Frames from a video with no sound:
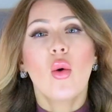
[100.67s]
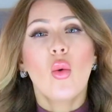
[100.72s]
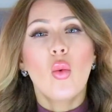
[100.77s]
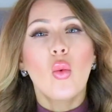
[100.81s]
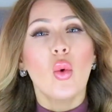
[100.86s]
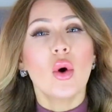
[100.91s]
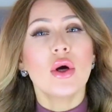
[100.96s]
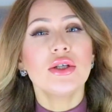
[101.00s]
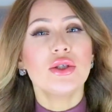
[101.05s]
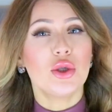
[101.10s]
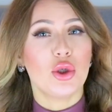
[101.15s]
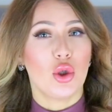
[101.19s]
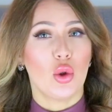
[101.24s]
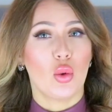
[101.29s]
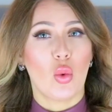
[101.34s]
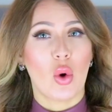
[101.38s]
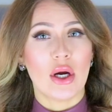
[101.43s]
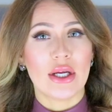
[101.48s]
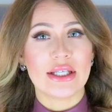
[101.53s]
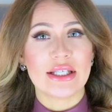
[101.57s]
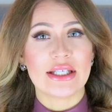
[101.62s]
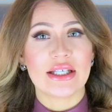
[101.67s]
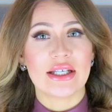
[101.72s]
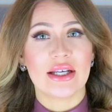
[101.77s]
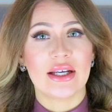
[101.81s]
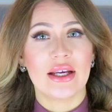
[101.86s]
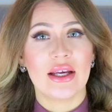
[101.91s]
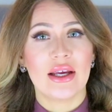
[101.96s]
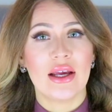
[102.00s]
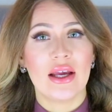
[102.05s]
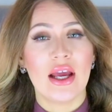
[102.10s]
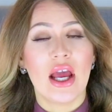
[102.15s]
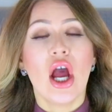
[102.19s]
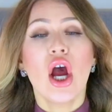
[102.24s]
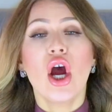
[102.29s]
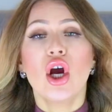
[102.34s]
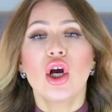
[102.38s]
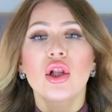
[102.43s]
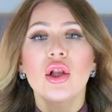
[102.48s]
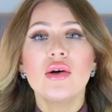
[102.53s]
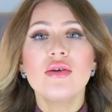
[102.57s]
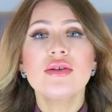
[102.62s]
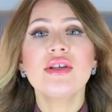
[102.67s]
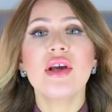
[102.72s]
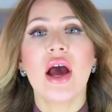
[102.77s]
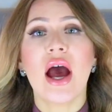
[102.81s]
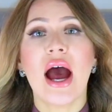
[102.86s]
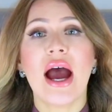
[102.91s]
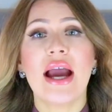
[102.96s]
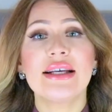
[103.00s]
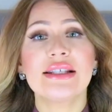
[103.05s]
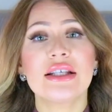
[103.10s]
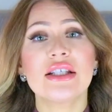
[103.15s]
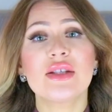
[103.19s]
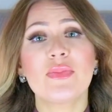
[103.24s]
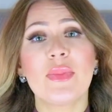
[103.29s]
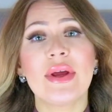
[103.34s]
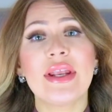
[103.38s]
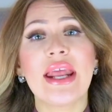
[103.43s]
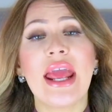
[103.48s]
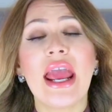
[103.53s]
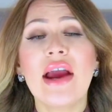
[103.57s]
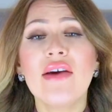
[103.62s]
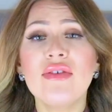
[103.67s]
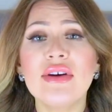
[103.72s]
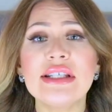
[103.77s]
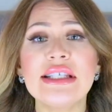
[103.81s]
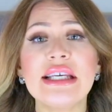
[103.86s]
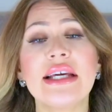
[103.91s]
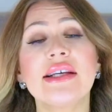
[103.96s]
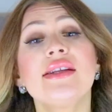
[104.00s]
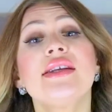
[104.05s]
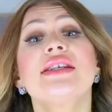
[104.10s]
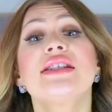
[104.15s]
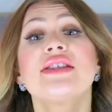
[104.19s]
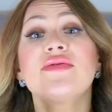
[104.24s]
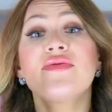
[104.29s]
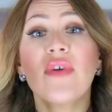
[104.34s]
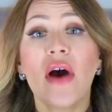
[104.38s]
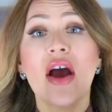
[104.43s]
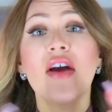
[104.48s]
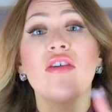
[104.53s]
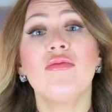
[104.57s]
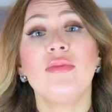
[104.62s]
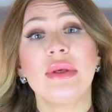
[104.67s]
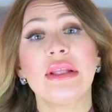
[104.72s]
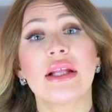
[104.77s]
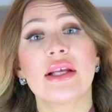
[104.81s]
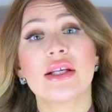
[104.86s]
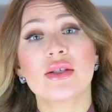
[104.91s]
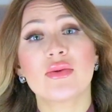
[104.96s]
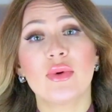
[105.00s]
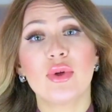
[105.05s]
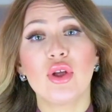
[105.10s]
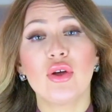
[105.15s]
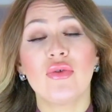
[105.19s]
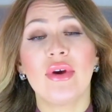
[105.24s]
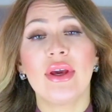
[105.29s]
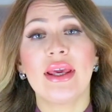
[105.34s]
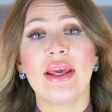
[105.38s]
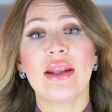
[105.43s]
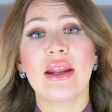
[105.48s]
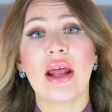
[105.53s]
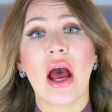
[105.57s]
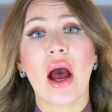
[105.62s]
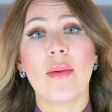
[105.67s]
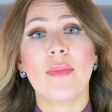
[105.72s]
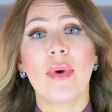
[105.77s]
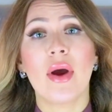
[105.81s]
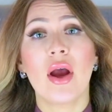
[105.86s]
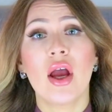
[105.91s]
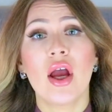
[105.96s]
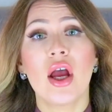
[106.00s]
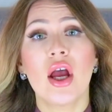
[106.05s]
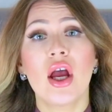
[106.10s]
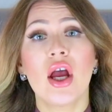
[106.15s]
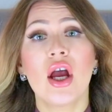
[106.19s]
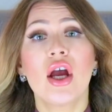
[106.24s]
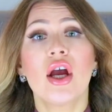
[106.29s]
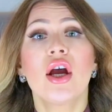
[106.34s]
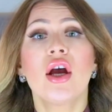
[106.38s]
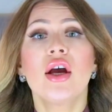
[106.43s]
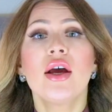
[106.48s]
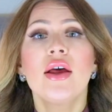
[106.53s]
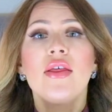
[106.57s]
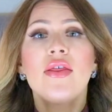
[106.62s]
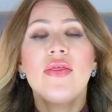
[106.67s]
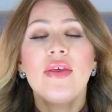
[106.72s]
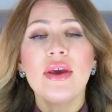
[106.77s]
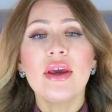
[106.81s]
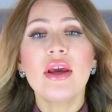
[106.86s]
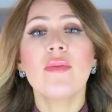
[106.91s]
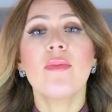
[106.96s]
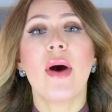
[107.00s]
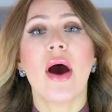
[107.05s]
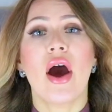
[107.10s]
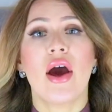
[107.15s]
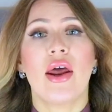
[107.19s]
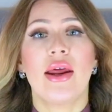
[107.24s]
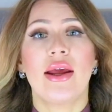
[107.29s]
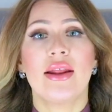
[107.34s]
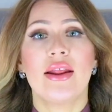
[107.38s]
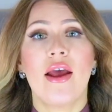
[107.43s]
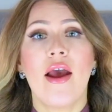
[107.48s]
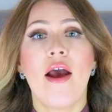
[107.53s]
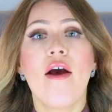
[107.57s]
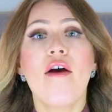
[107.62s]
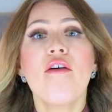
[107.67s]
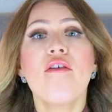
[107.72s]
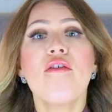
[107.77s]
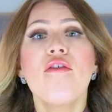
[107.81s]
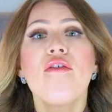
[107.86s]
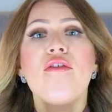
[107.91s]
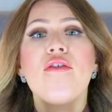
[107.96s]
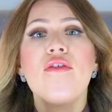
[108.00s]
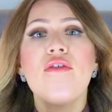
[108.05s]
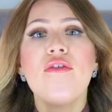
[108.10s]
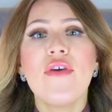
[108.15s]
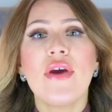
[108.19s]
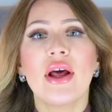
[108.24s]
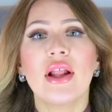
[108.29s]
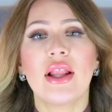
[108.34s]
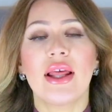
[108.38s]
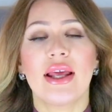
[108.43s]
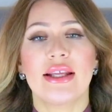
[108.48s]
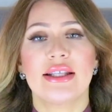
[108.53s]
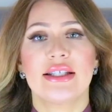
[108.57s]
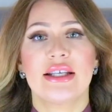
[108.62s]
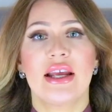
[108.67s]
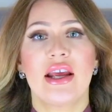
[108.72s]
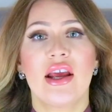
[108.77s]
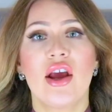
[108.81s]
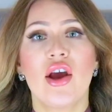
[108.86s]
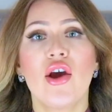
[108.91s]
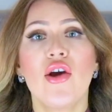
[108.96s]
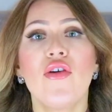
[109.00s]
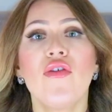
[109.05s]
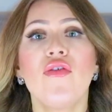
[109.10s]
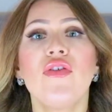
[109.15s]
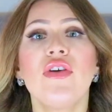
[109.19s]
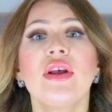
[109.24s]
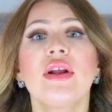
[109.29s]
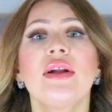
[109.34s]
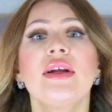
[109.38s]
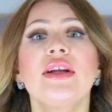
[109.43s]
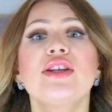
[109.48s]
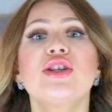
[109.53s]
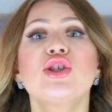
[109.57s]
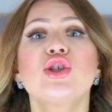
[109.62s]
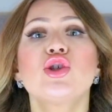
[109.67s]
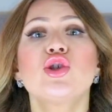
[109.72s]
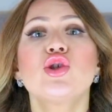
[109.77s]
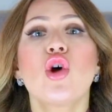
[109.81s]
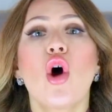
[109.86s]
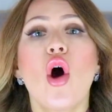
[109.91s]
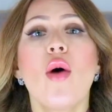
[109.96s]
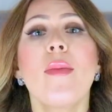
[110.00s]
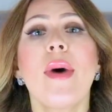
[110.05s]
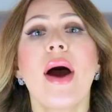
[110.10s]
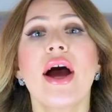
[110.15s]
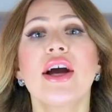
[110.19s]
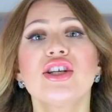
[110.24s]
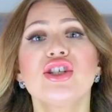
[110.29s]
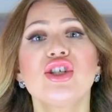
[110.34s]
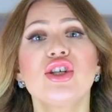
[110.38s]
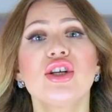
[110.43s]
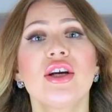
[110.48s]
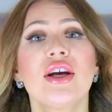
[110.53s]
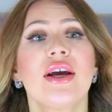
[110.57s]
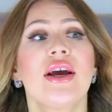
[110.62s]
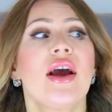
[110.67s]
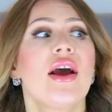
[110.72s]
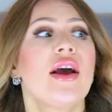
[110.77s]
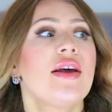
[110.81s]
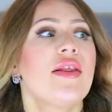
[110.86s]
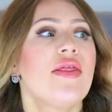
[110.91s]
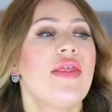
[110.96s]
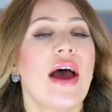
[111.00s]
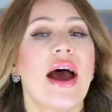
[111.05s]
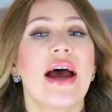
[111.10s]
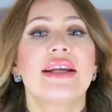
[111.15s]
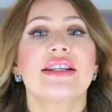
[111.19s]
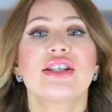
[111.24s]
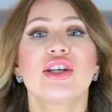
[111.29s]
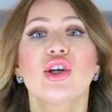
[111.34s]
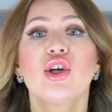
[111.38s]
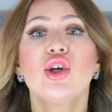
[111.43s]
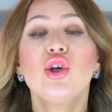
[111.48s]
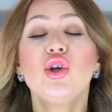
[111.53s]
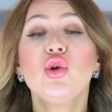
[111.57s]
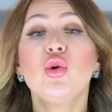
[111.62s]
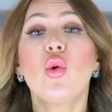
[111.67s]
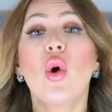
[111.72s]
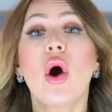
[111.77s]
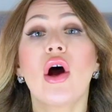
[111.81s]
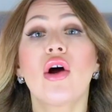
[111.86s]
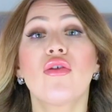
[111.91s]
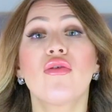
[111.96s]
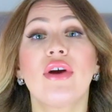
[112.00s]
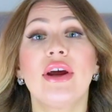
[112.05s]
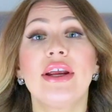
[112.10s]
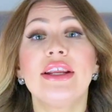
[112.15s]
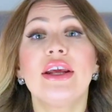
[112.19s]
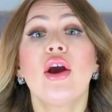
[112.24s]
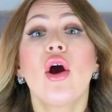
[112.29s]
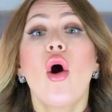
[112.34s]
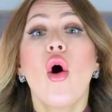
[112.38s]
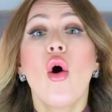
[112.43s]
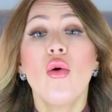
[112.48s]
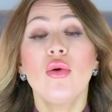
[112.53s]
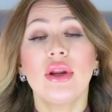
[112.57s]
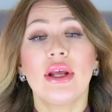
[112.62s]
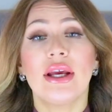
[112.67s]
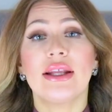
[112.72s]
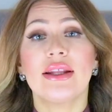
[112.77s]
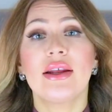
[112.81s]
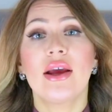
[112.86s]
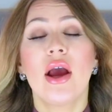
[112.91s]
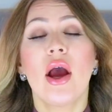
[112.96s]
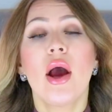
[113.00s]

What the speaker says: What do you want? Close your eyes and spend every day at least 5 minutes when you're waking up. Think about it. Feel it. Feel it so much that you already own it.